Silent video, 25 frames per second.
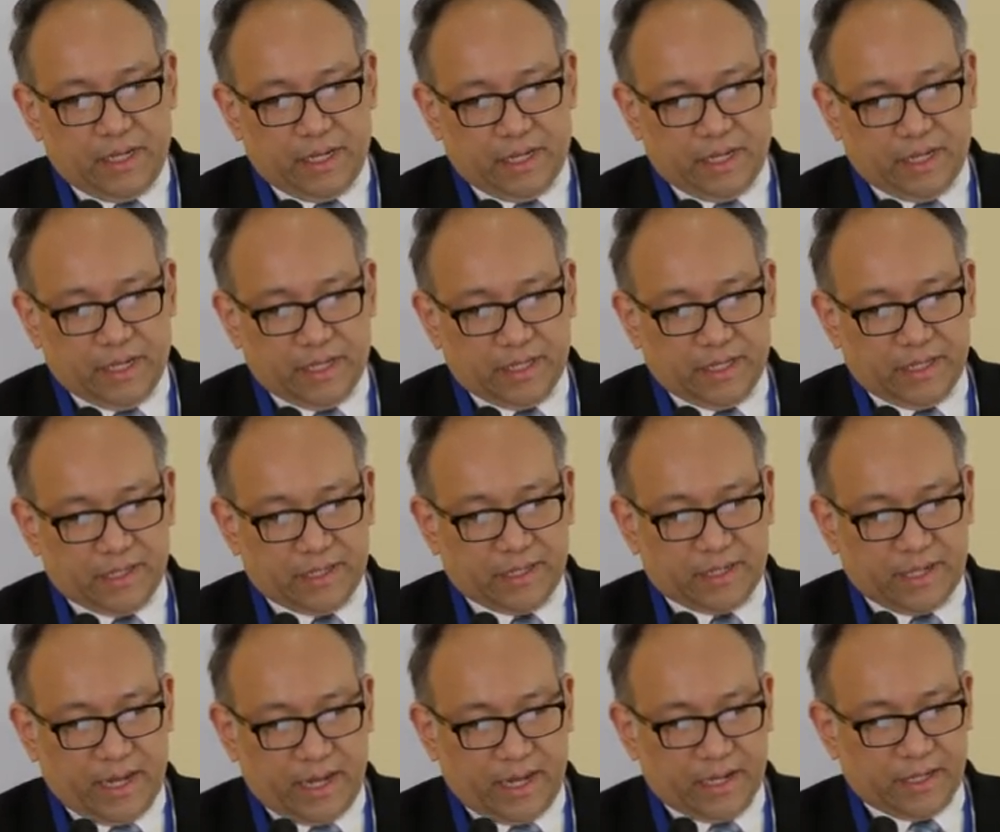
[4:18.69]
the
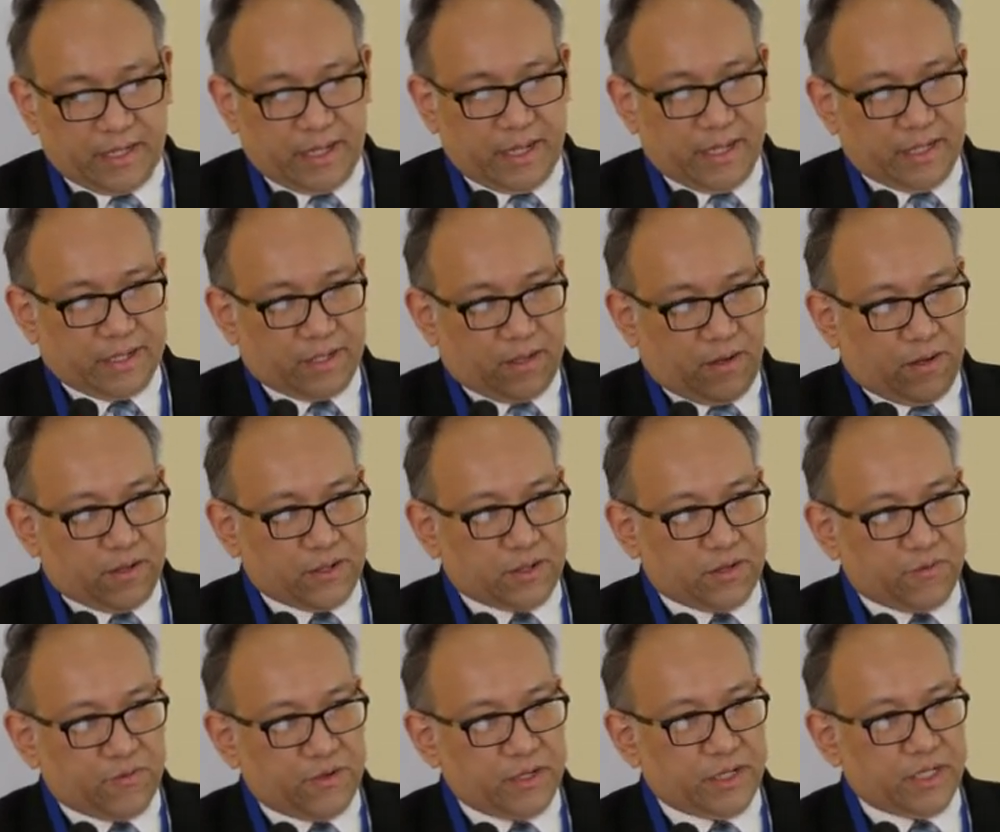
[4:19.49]
state is
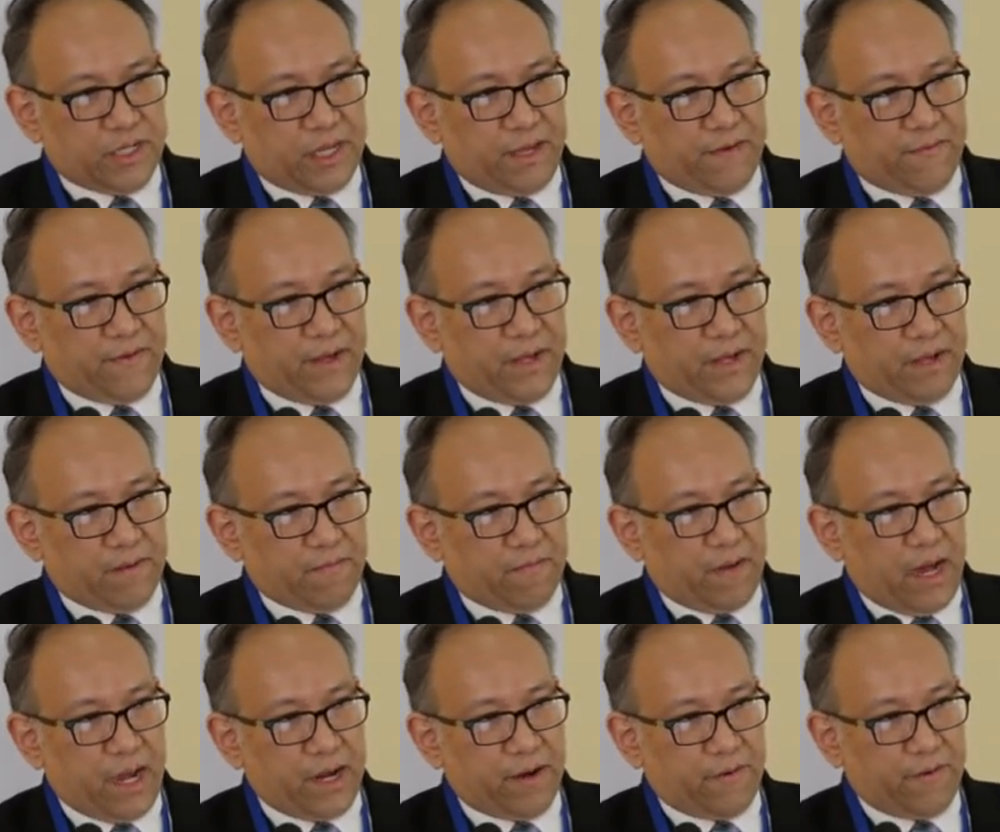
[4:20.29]
also receiving
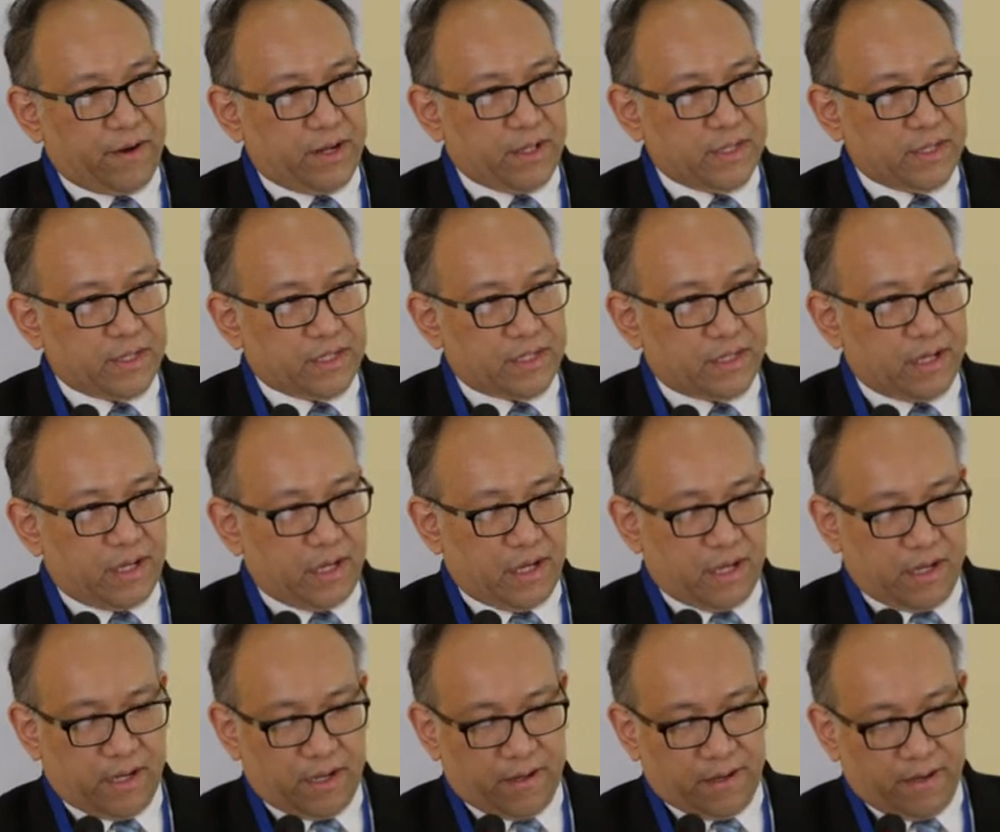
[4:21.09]
migrants,
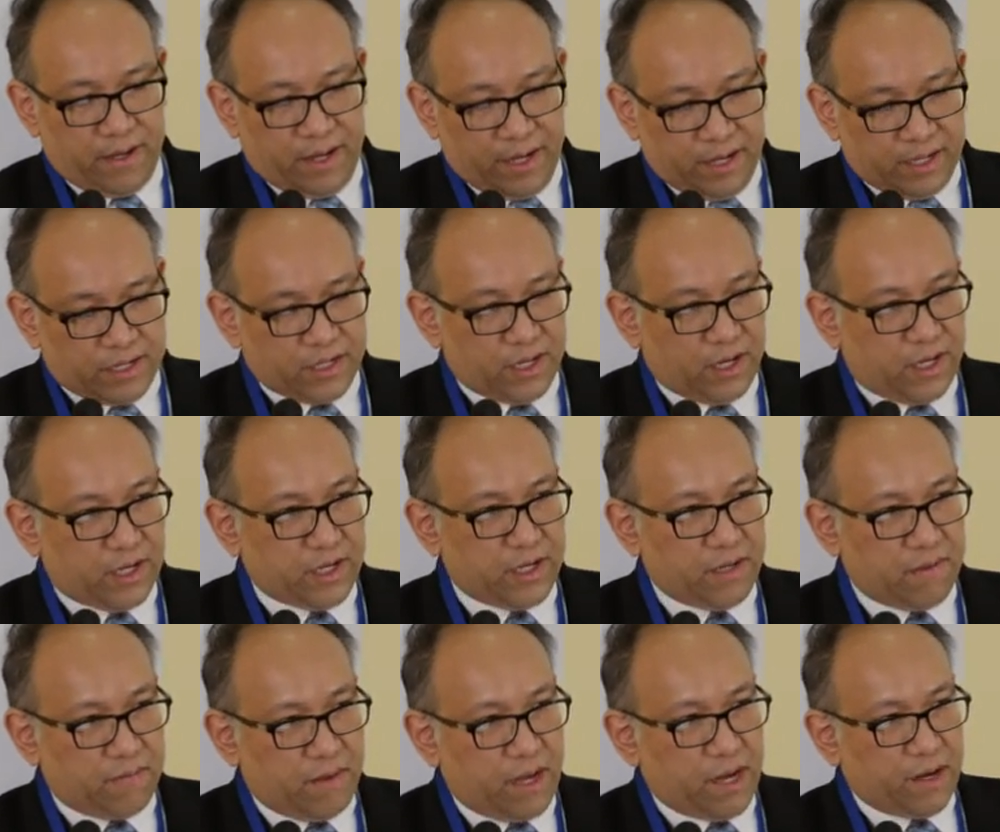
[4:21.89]

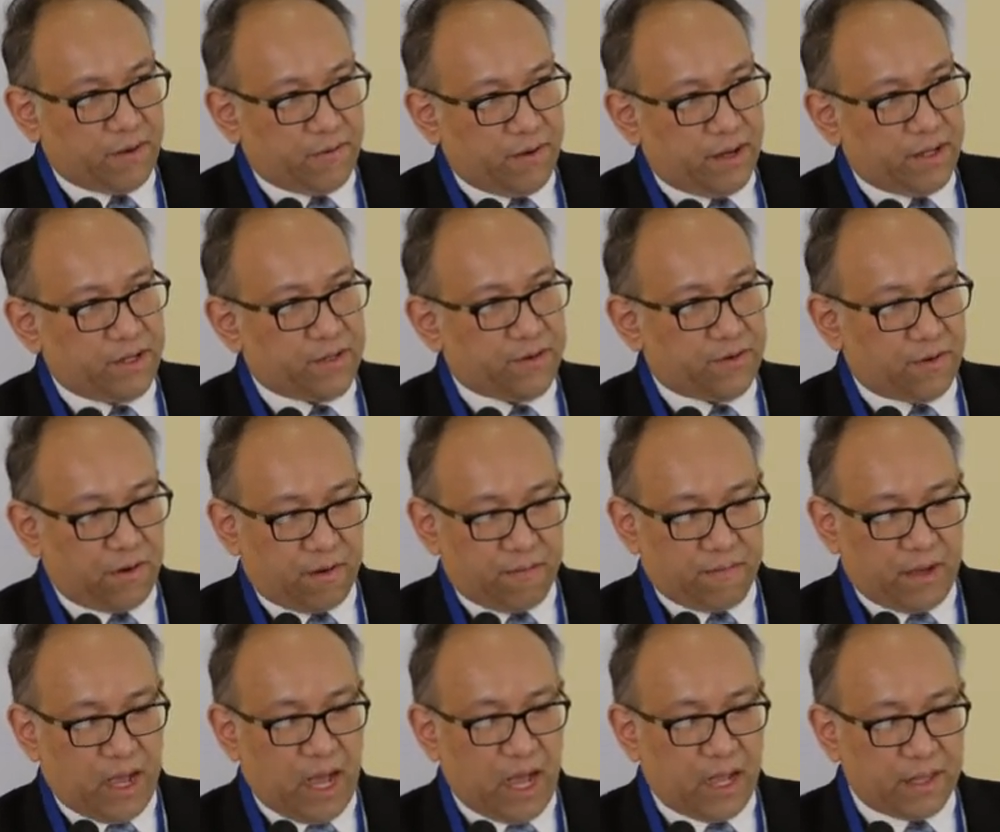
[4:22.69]
internal migrants
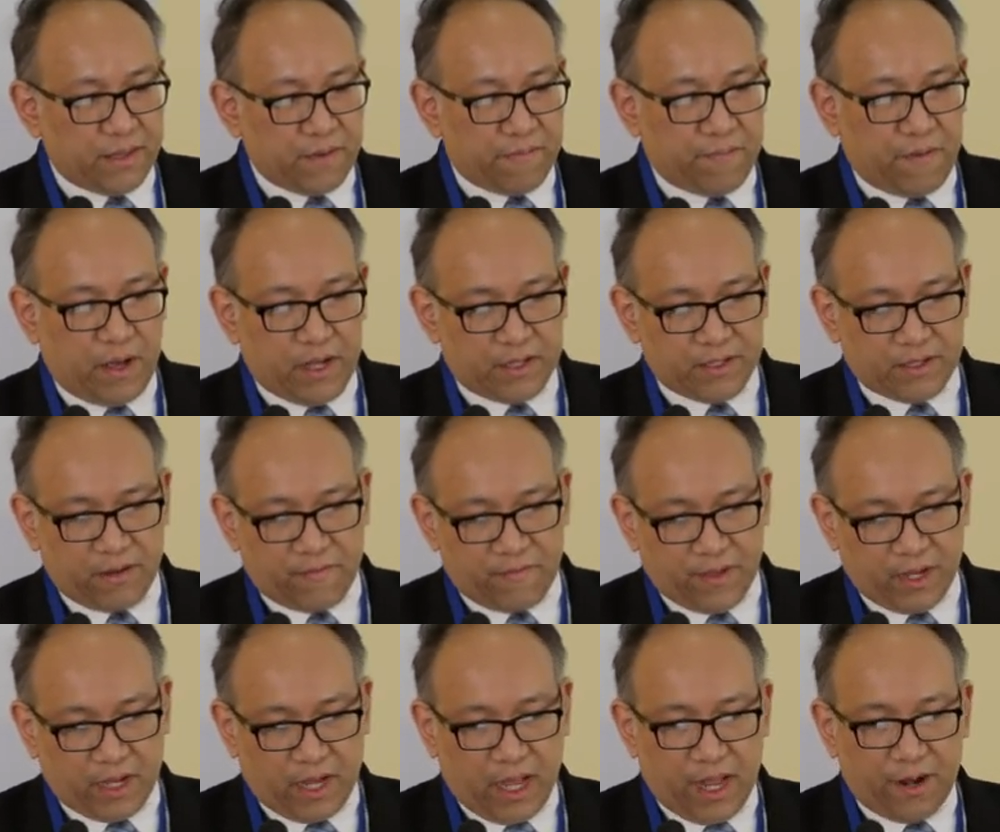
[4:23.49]
from other parts
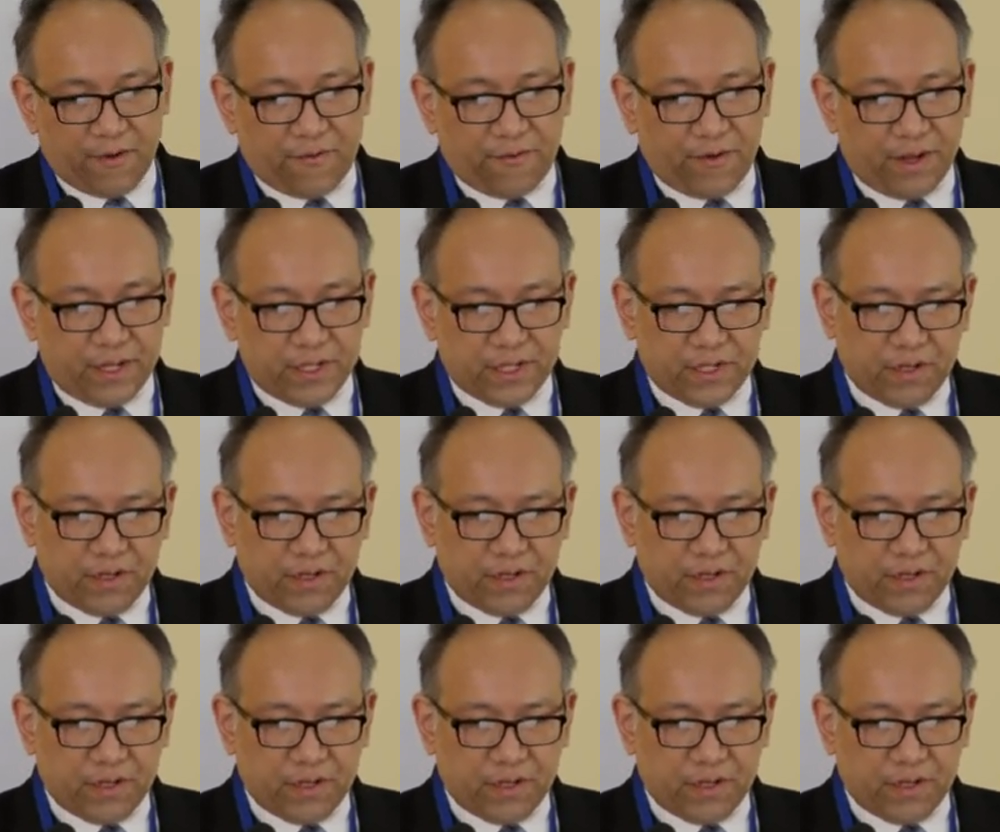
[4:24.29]
of the country.